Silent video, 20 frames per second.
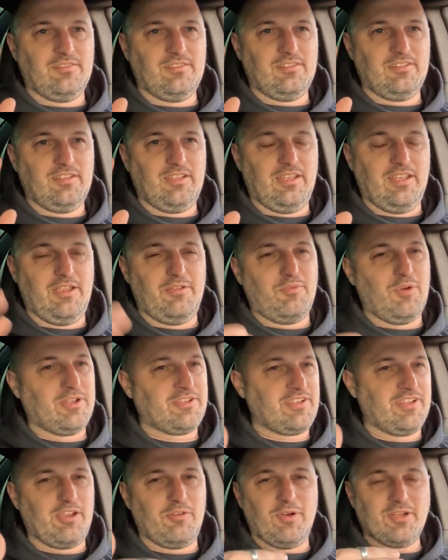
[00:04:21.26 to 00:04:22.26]
it
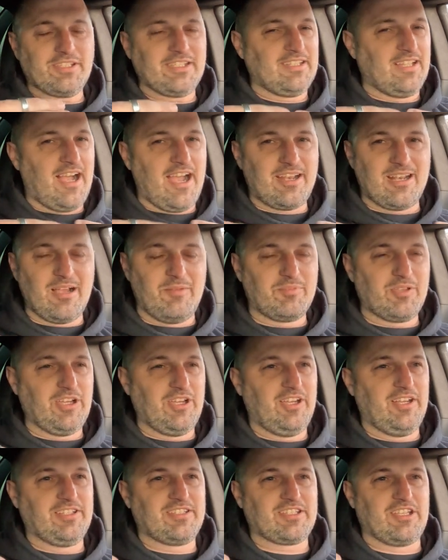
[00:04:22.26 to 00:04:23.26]
wasn't lined up
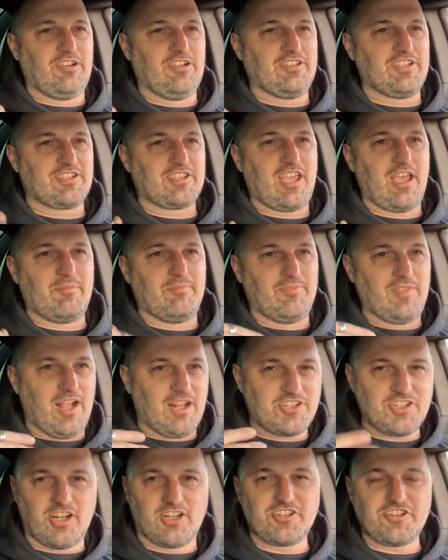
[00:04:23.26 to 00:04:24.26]
good, so it just kept
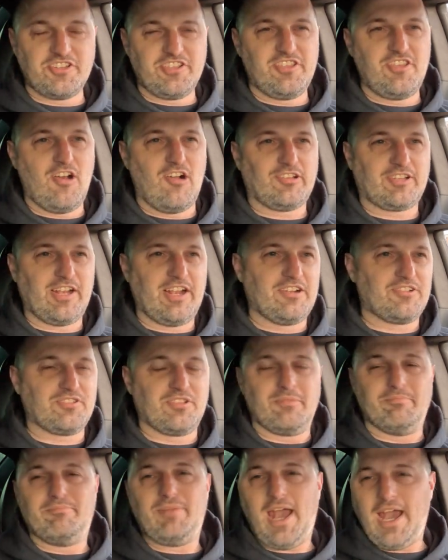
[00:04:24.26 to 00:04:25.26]
not charging the alternator, so
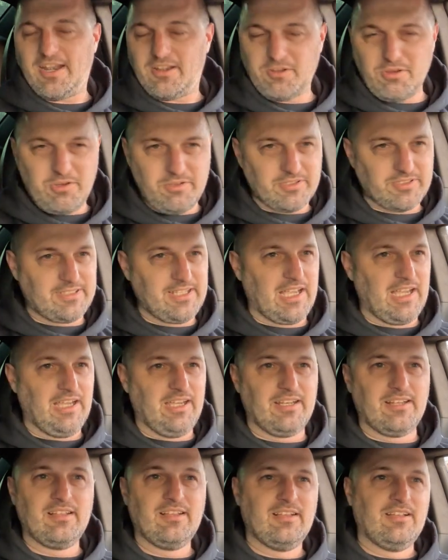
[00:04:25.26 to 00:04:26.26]
the battery was
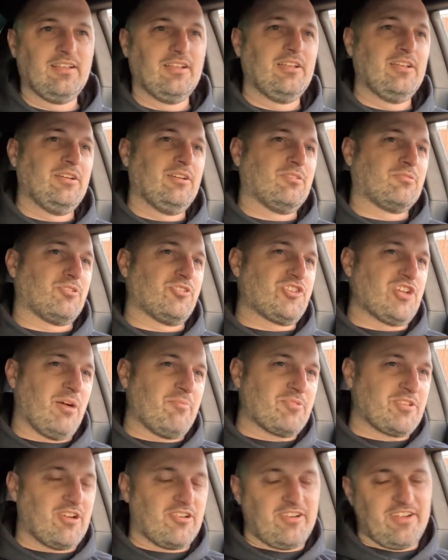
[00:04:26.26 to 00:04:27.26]
dead. We're
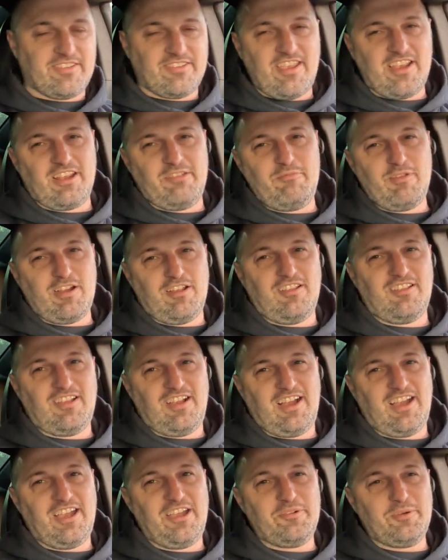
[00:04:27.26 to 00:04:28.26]
jump starting this thing in the middle of
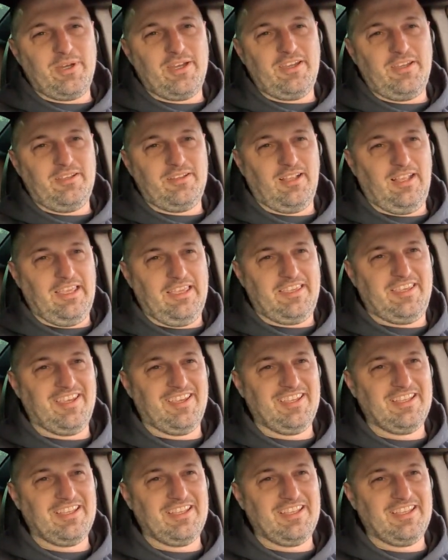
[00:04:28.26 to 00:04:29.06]
the highway, like